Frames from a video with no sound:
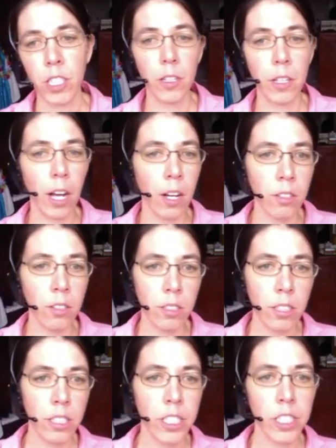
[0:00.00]
you yell?
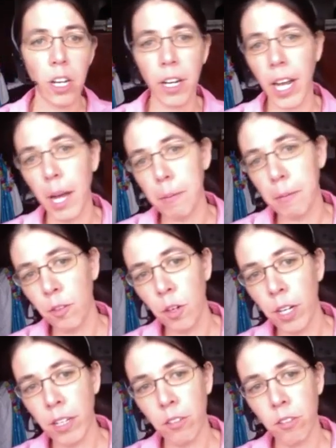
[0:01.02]
Do you talk in a happy
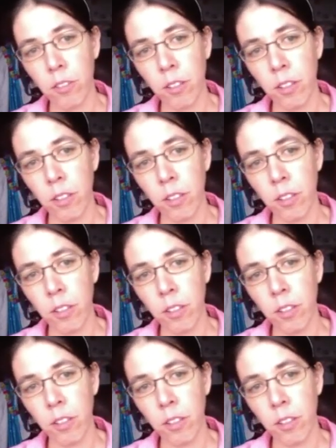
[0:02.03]
voice?